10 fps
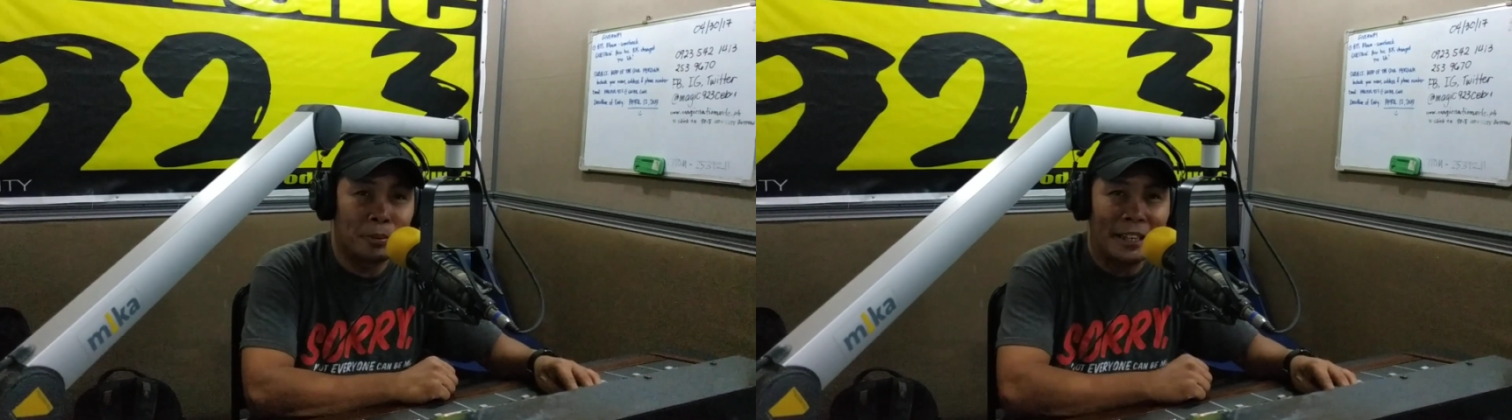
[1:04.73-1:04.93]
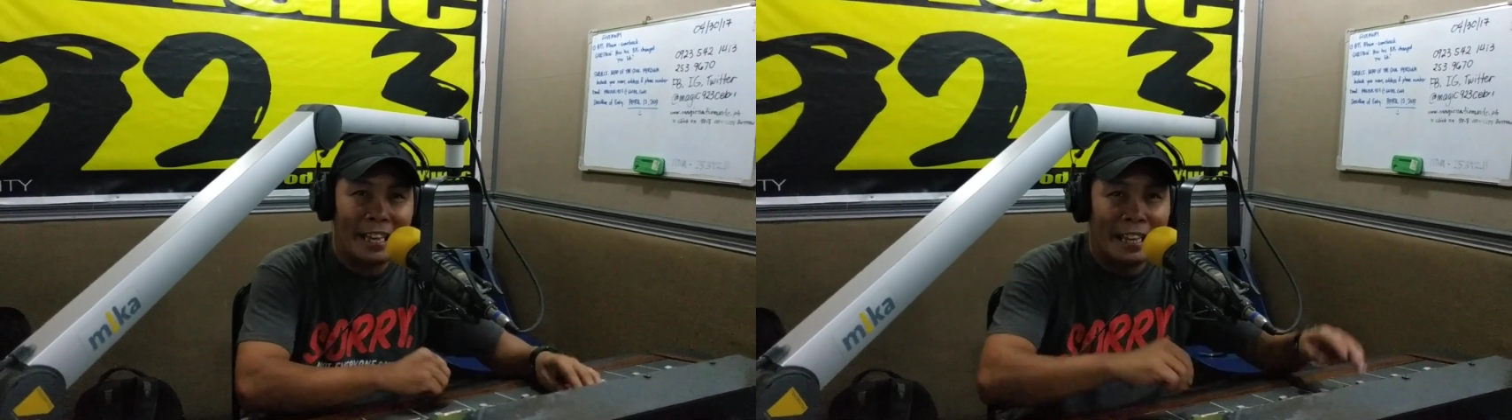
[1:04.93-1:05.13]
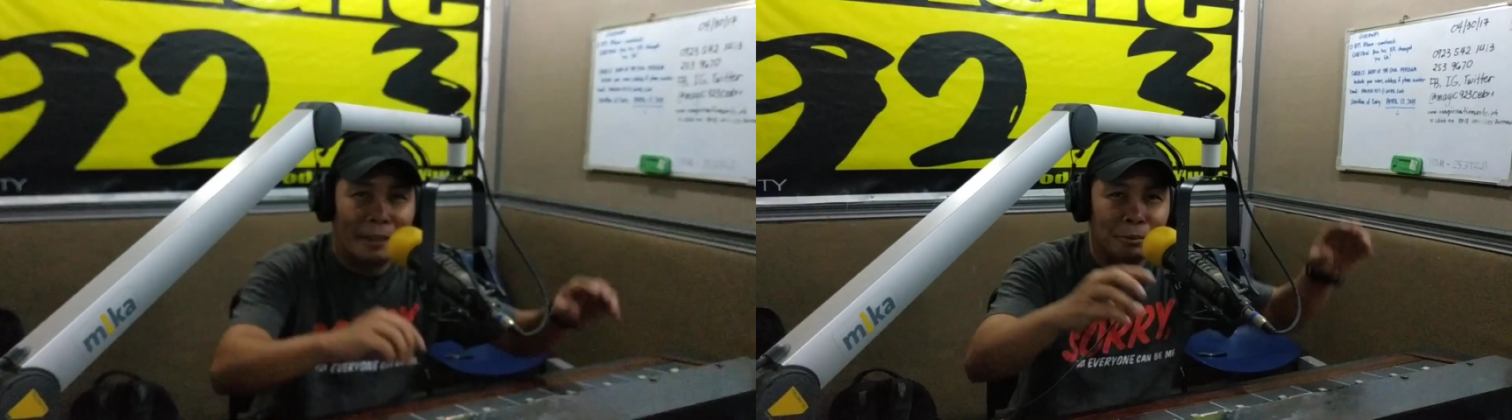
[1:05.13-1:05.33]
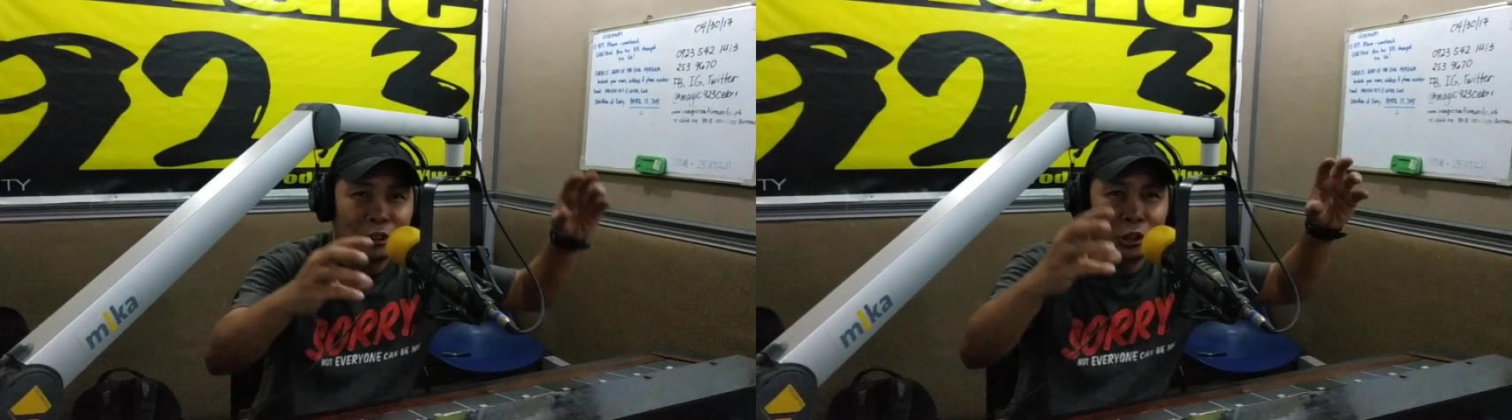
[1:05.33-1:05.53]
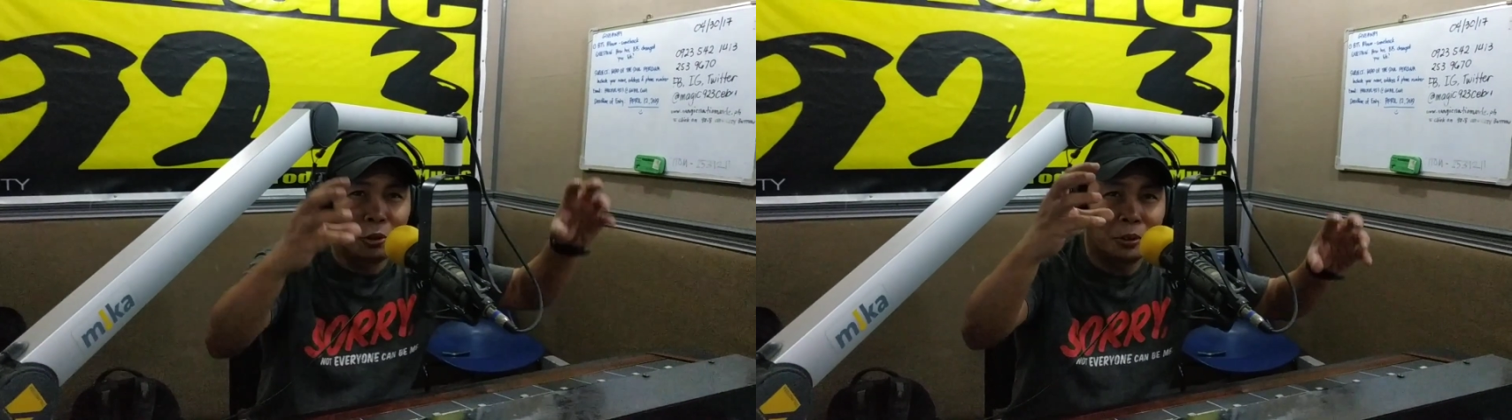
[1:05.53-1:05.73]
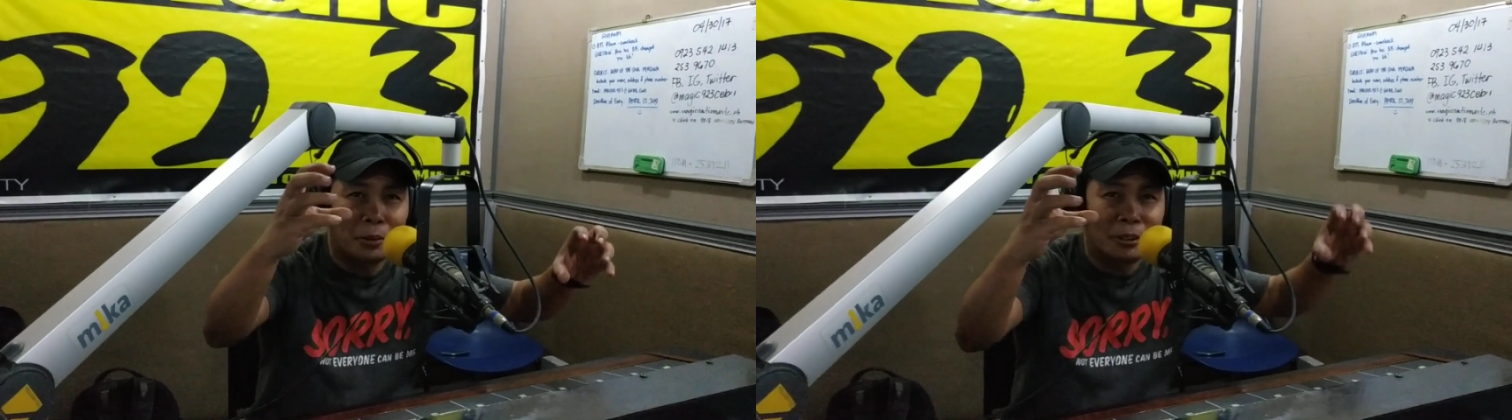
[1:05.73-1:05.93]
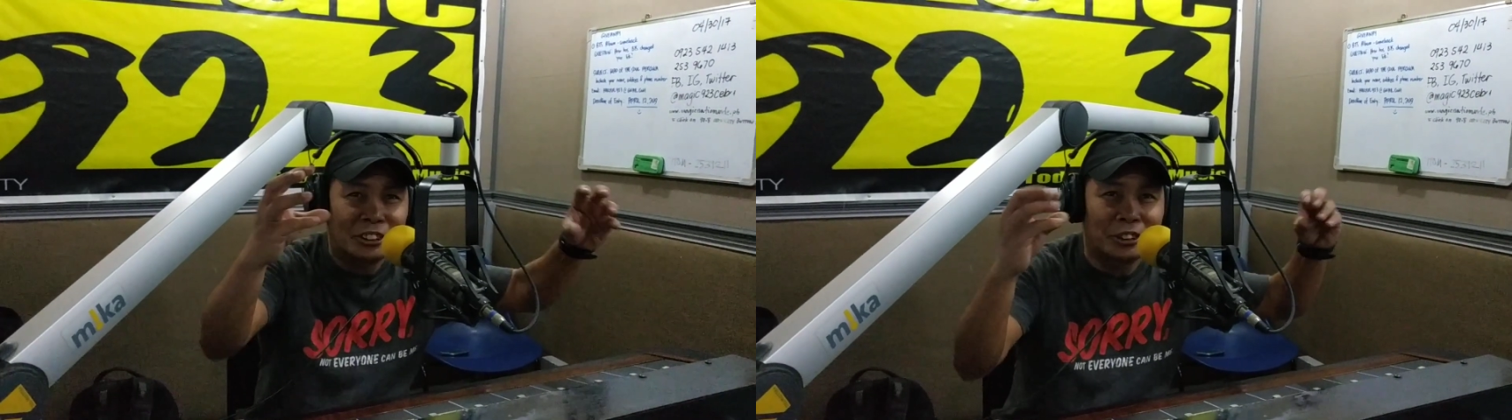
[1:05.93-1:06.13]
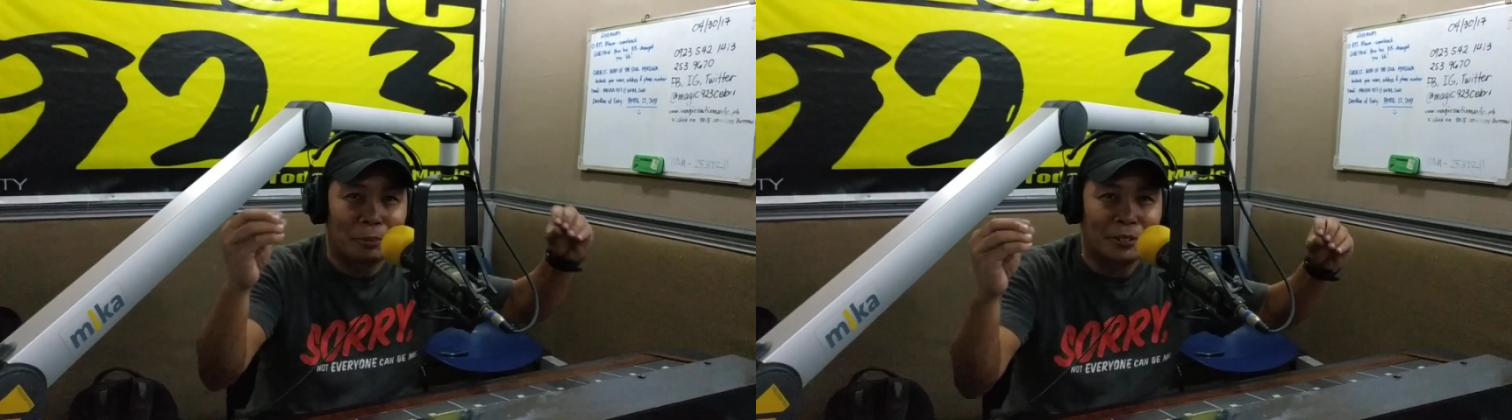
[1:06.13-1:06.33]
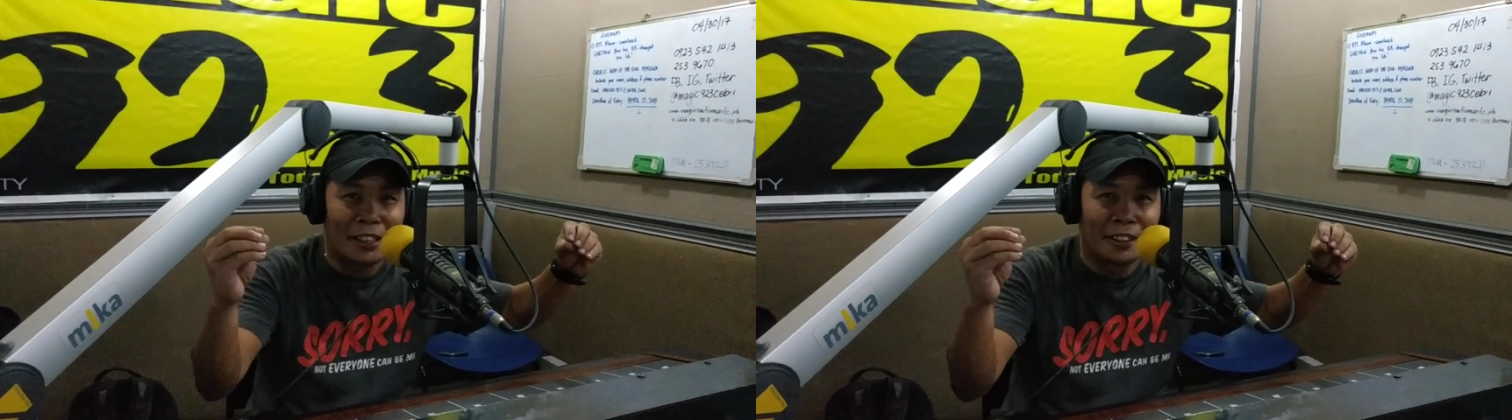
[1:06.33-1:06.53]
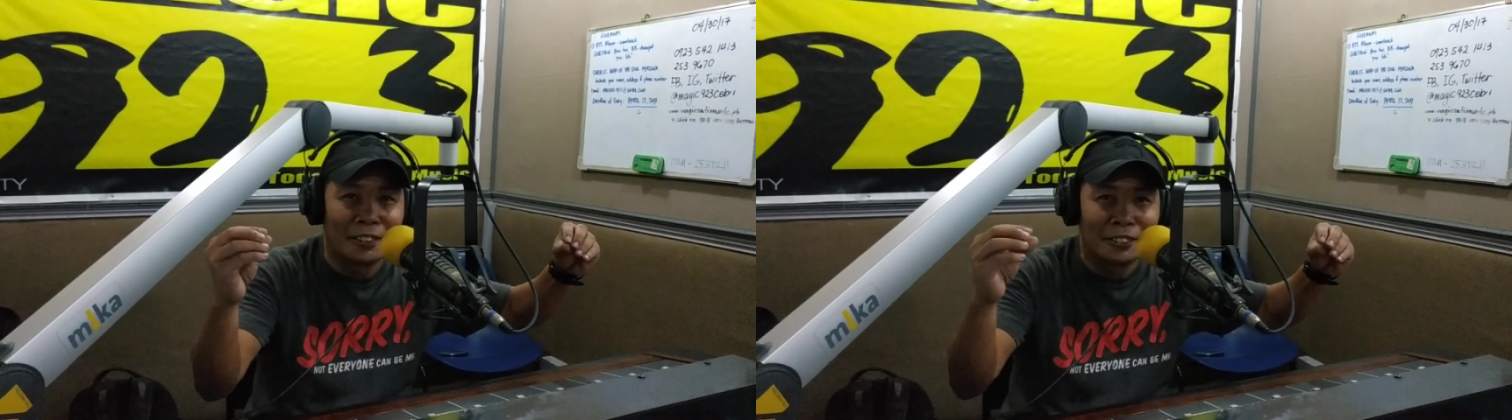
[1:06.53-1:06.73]
but it have slowly been chipped
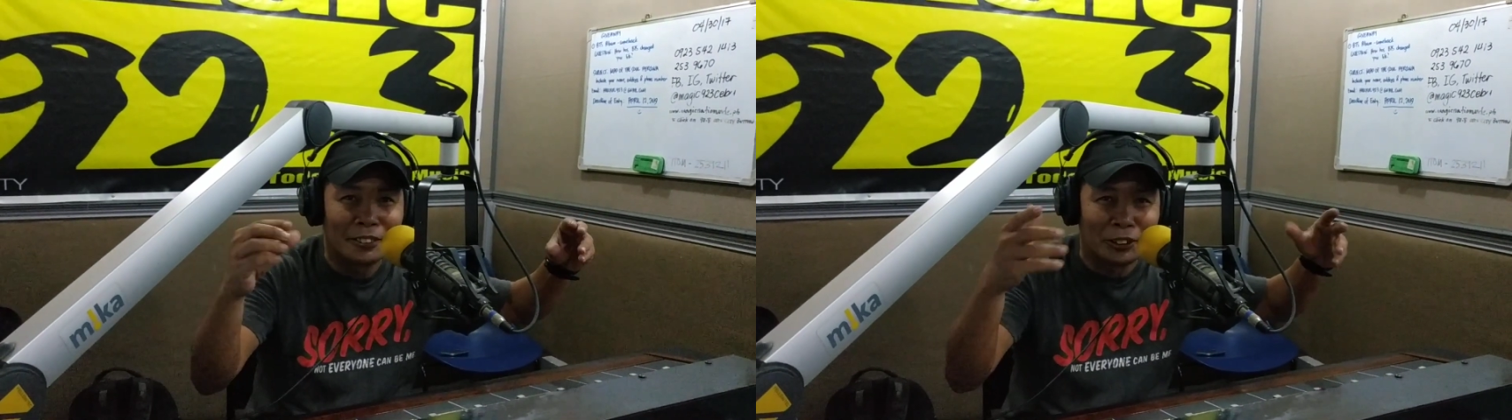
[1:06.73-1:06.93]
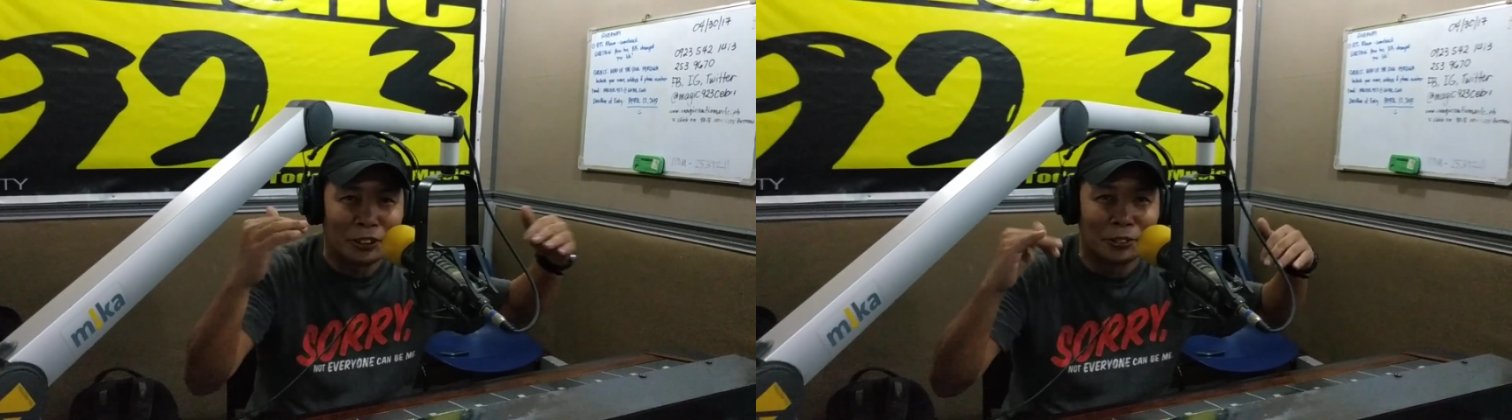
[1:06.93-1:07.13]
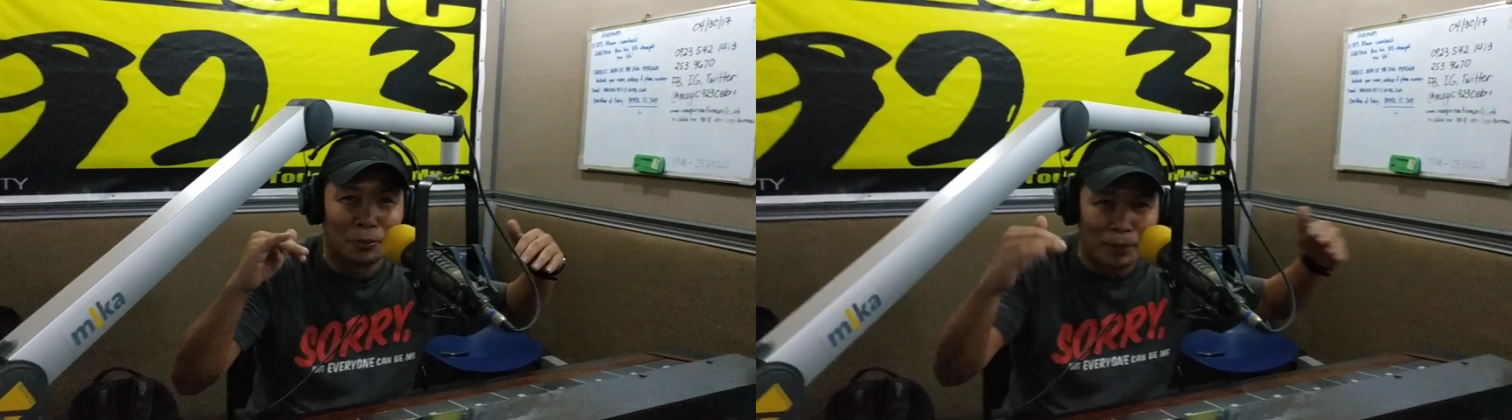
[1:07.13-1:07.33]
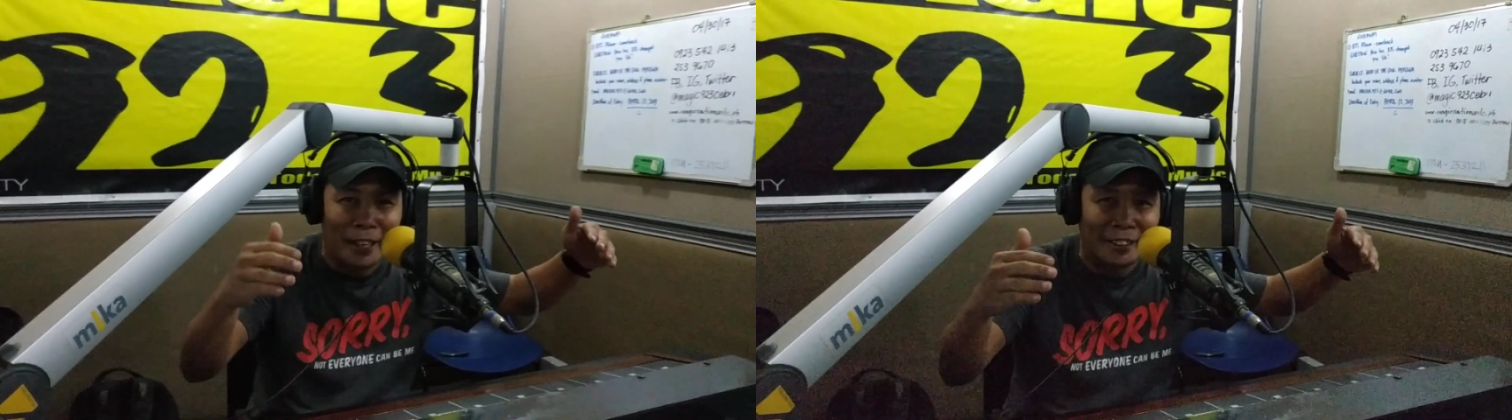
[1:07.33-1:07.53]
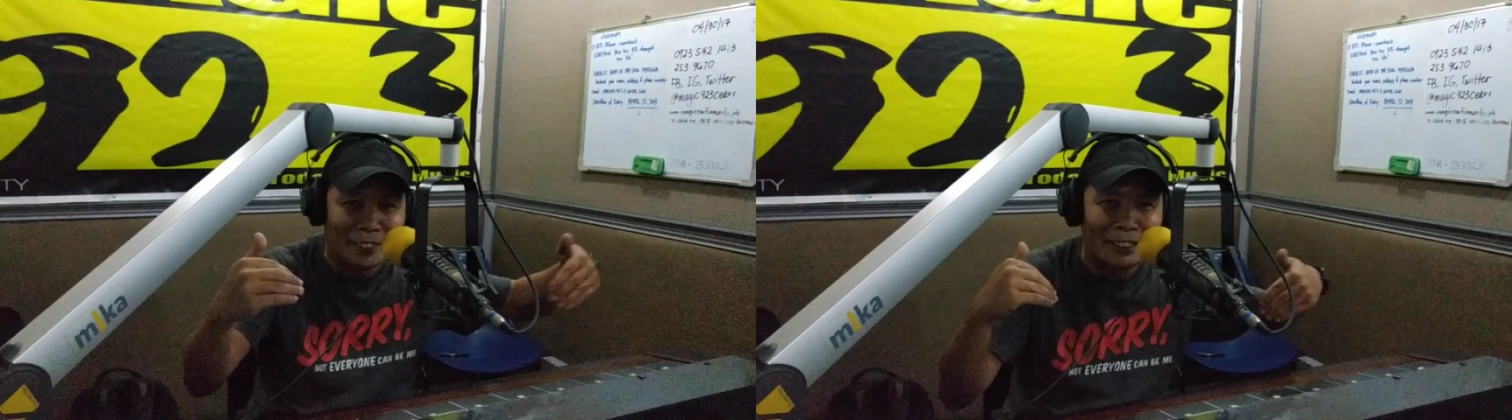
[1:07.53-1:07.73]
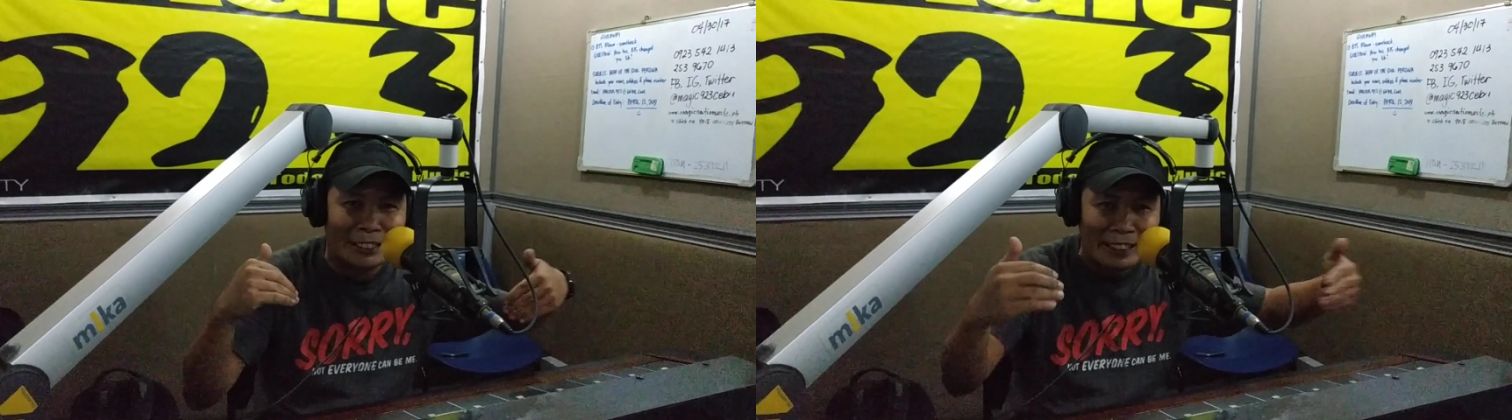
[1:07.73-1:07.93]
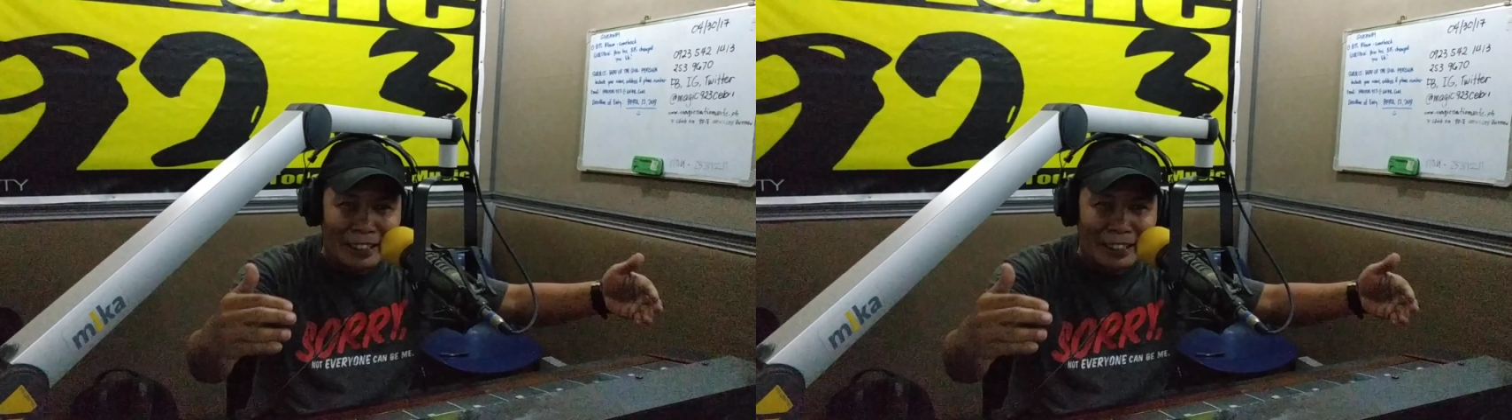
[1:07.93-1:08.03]
in too by this.